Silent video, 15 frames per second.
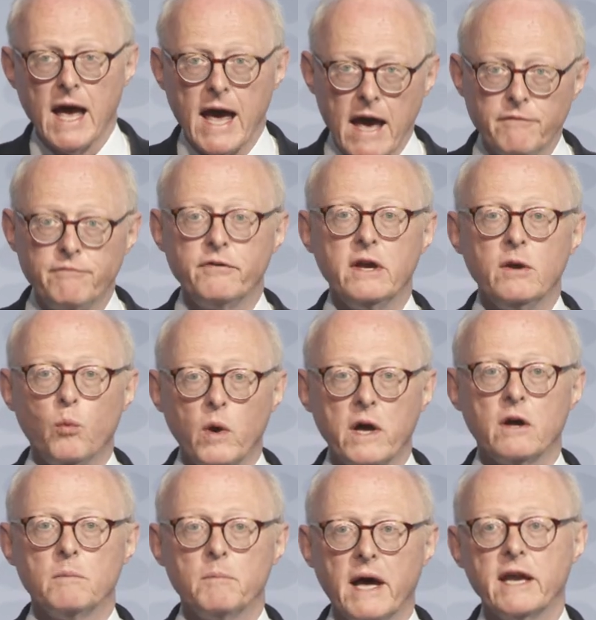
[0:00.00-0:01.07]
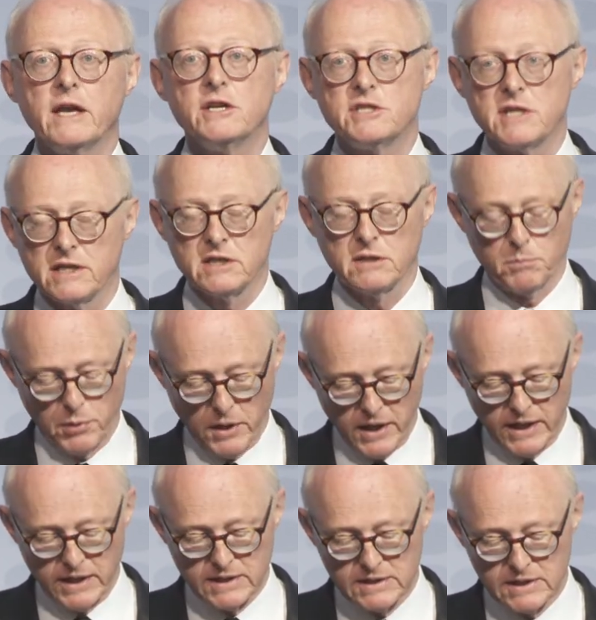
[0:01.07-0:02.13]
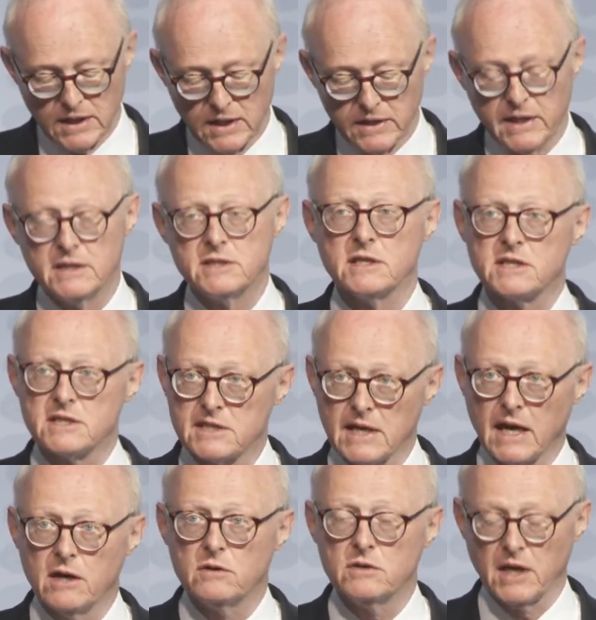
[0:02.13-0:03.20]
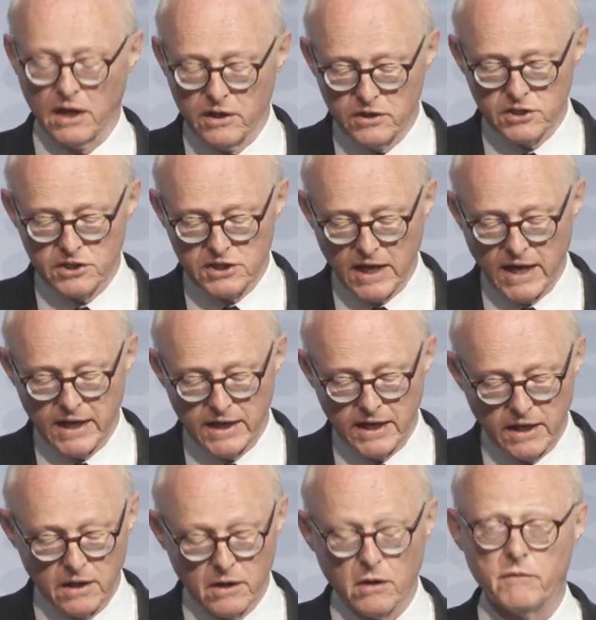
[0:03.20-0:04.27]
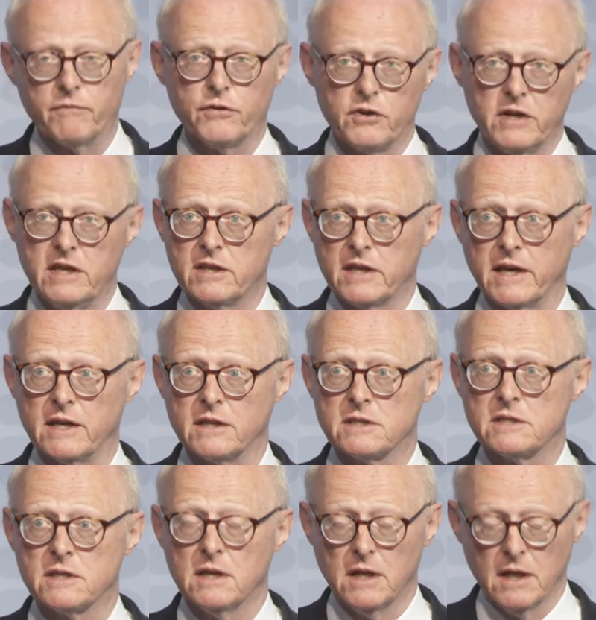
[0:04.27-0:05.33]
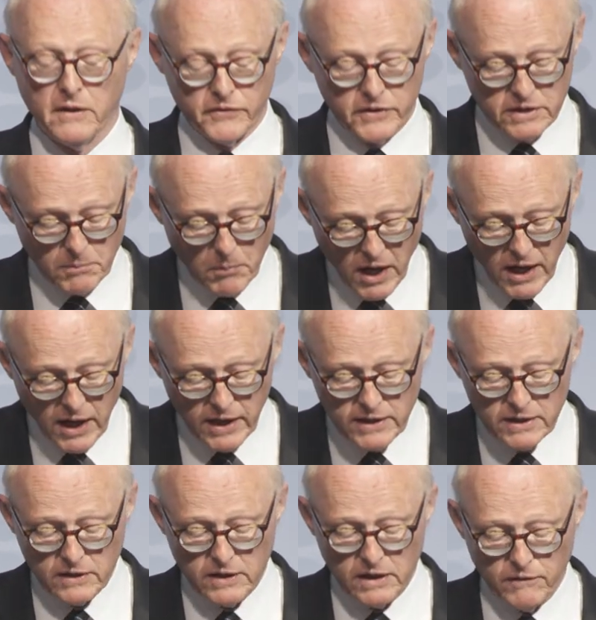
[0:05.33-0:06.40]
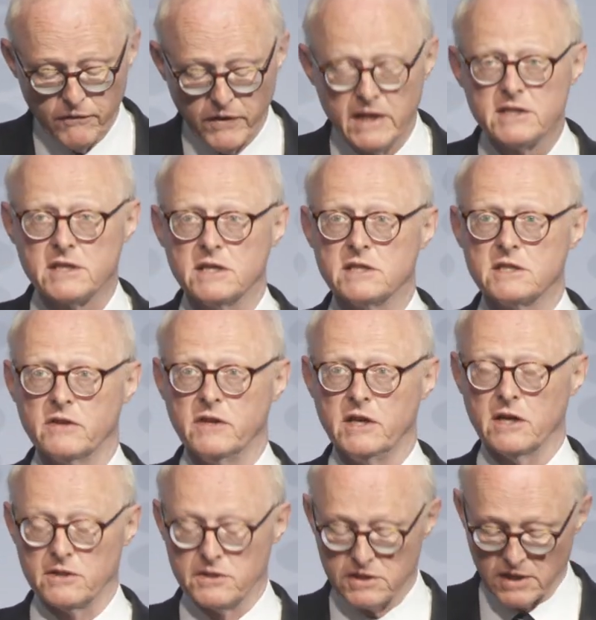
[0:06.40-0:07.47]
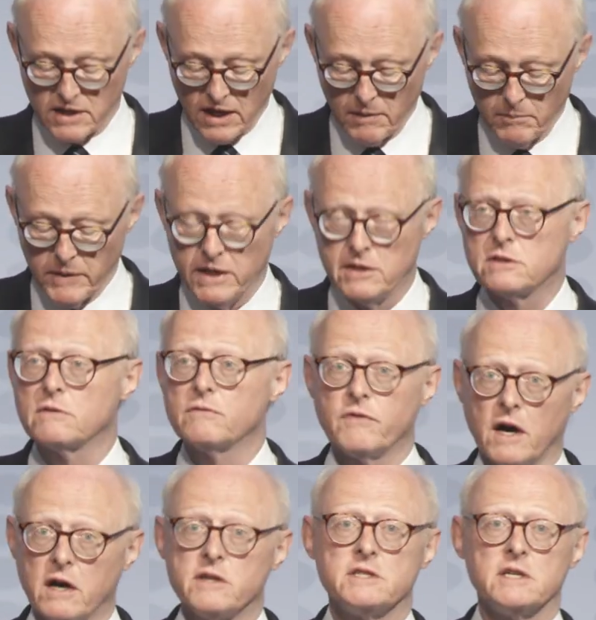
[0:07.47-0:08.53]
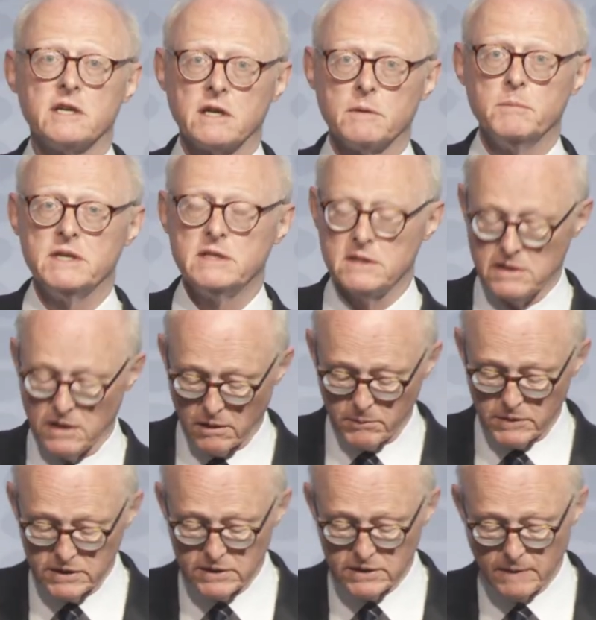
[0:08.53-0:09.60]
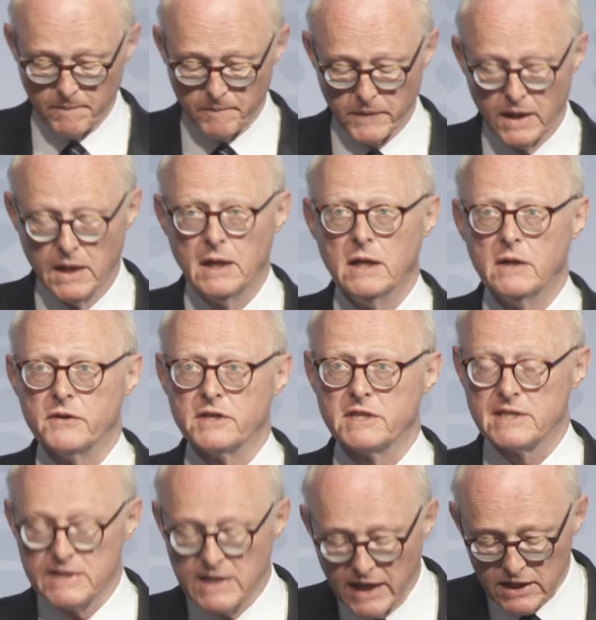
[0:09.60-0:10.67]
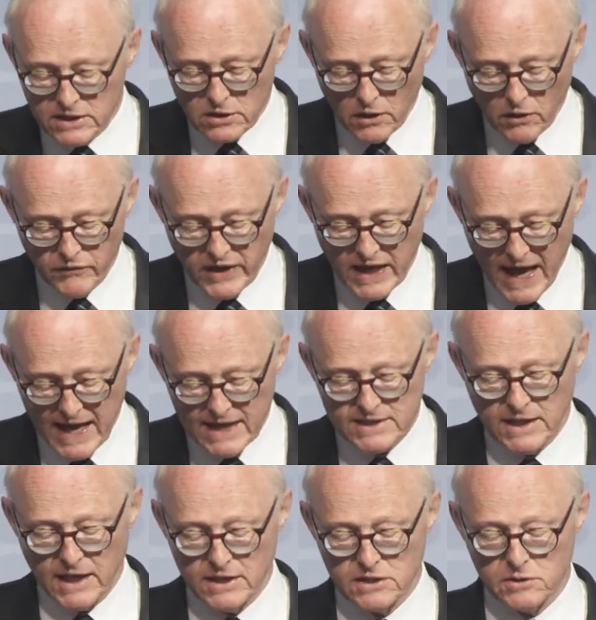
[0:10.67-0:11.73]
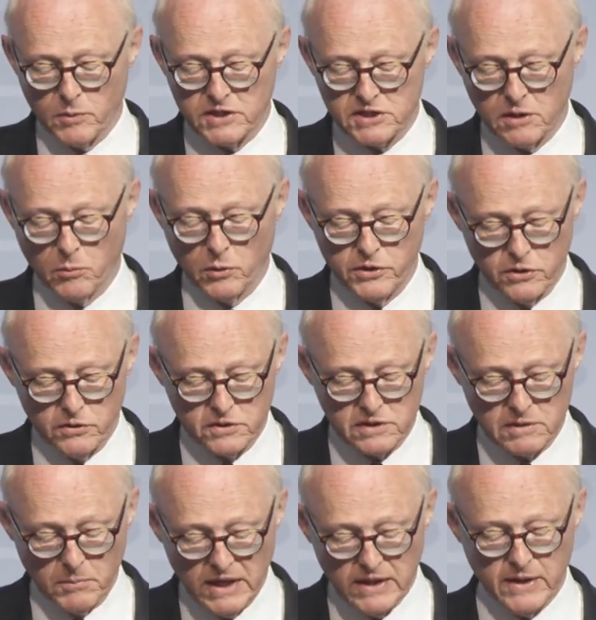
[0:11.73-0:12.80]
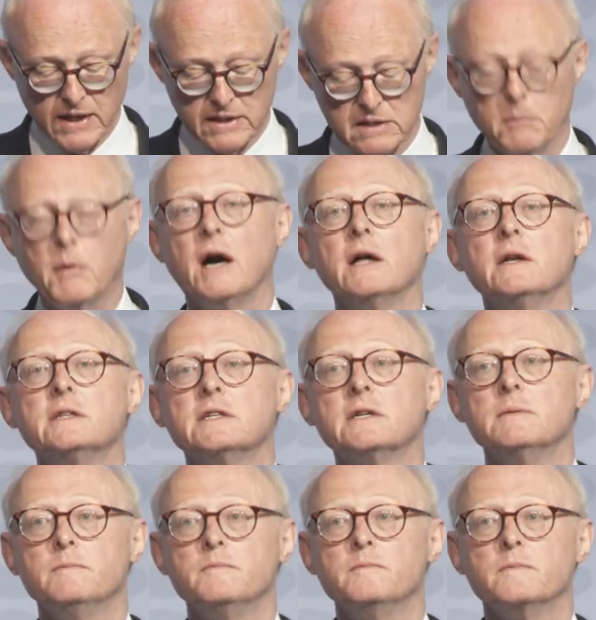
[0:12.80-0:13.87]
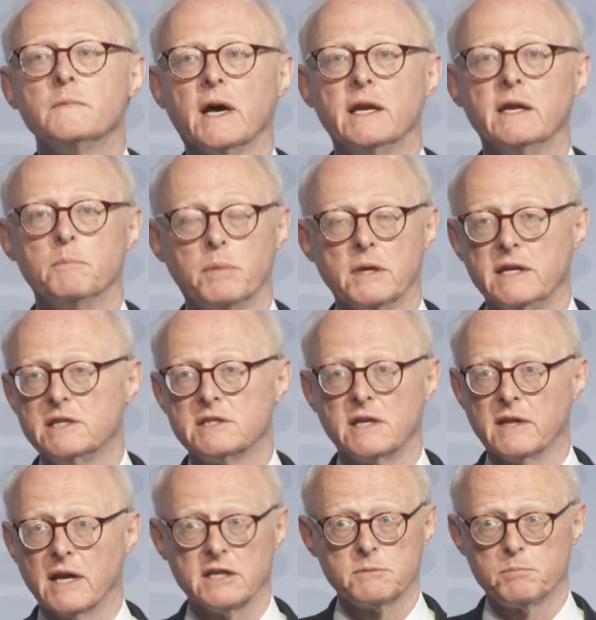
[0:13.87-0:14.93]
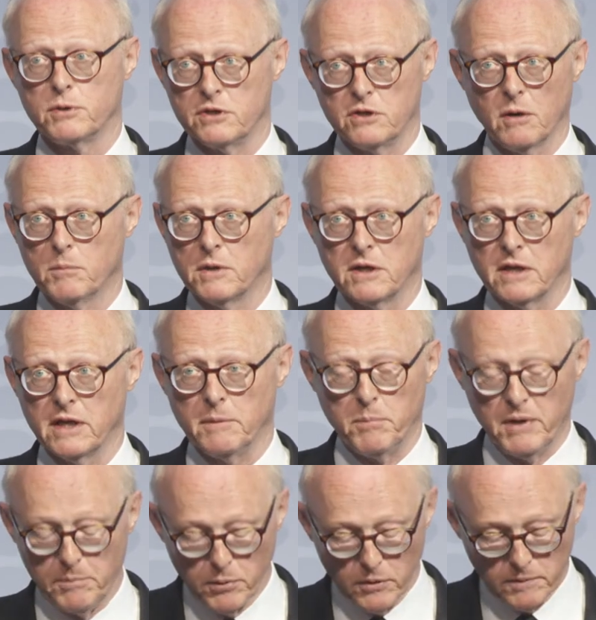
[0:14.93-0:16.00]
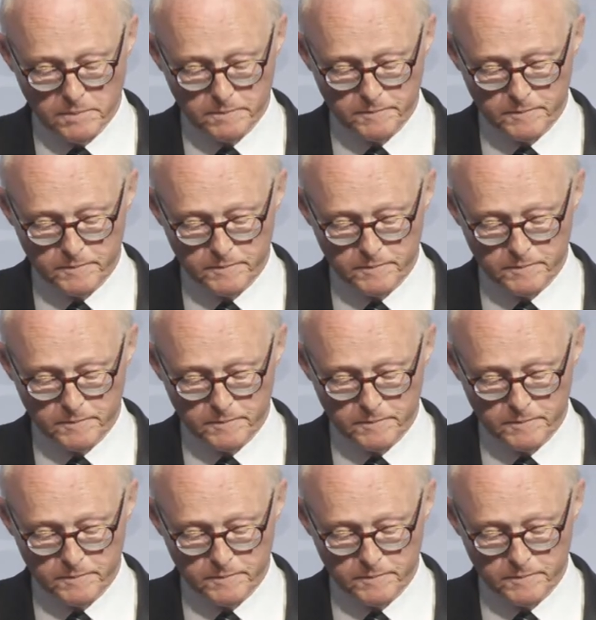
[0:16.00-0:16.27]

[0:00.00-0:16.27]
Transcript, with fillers: Every well managed enterprise needs a sound understanding of three things the demand that it faces in the years to come, insofar as it can be determined, the state of the assets which it will use to meet that demand, and in policing that's predominantly people,